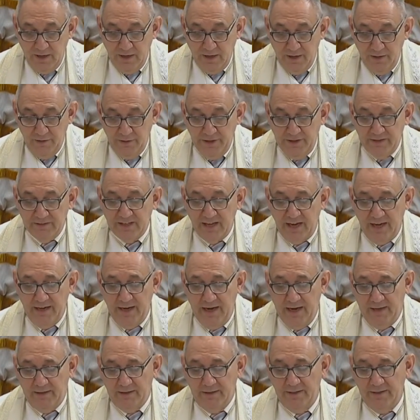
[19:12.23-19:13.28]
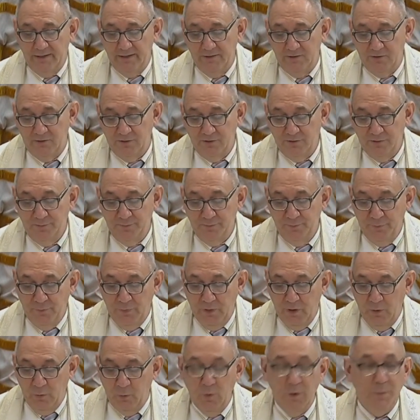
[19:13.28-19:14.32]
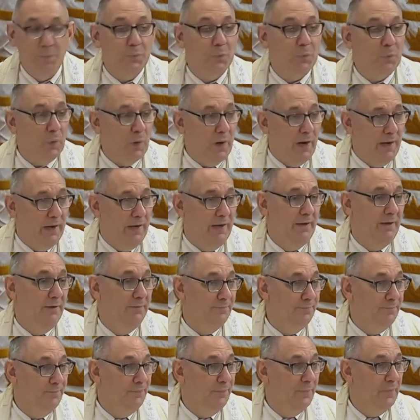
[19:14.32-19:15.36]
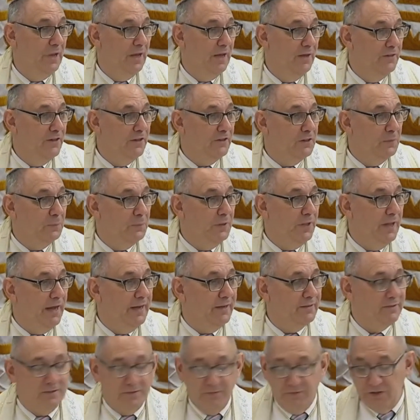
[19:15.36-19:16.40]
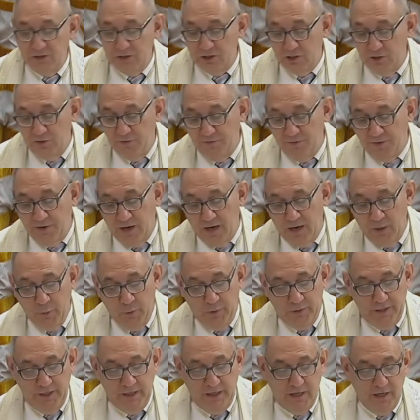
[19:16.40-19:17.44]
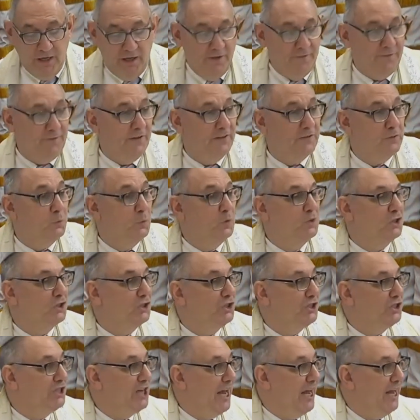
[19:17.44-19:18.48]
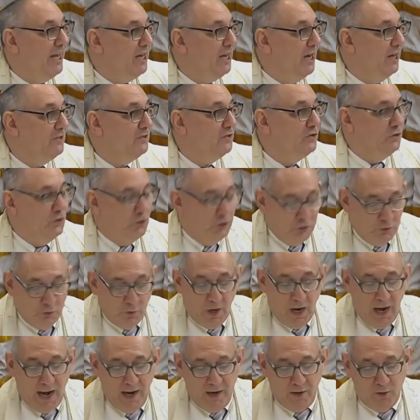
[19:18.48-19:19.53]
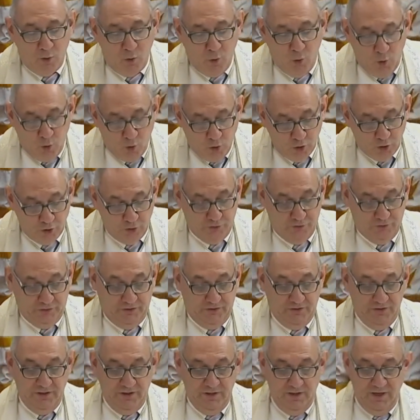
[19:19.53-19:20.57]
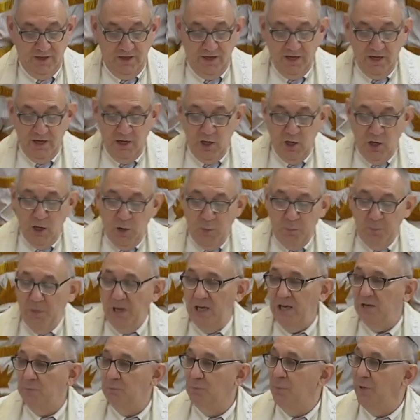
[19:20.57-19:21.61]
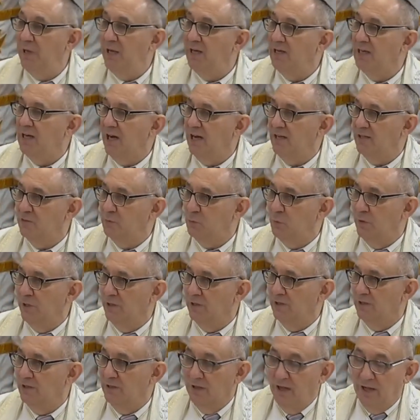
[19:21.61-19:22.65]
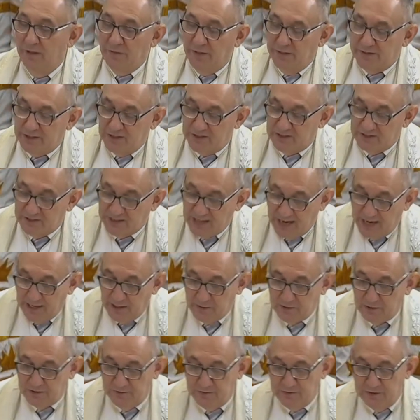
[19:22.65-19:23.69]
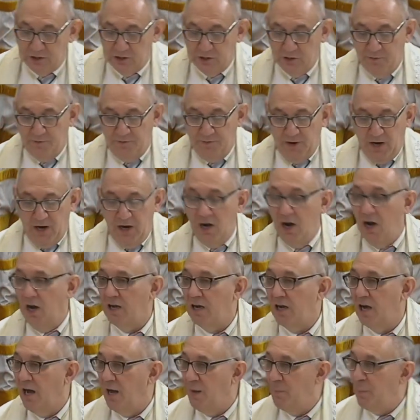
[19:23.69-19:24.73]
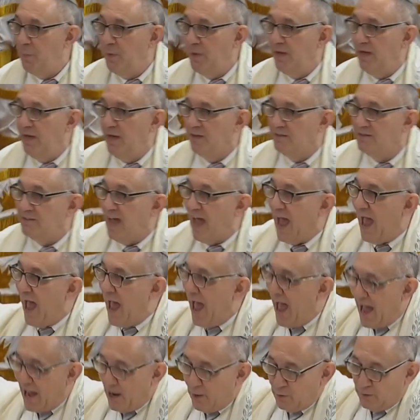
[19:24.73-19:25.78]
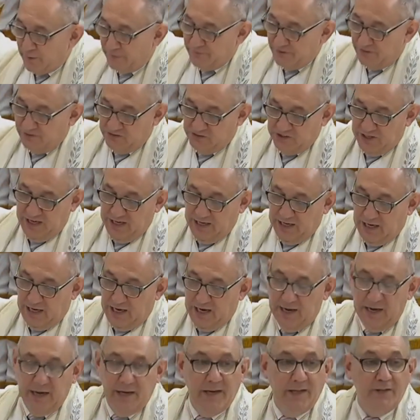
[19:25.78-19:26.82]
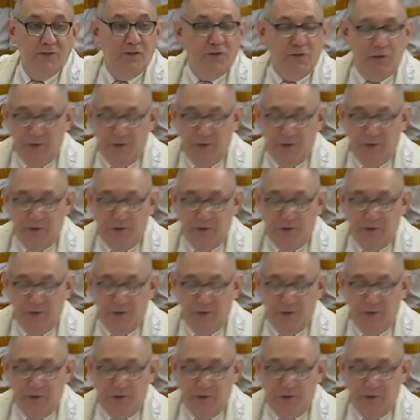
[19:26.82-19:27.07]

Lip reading: These high holidays, we pray that the blast of the shofar will engulf us, will shake us to our cores. May it be God's will that the sounds of the shofar accompany us out of the synagogue and into the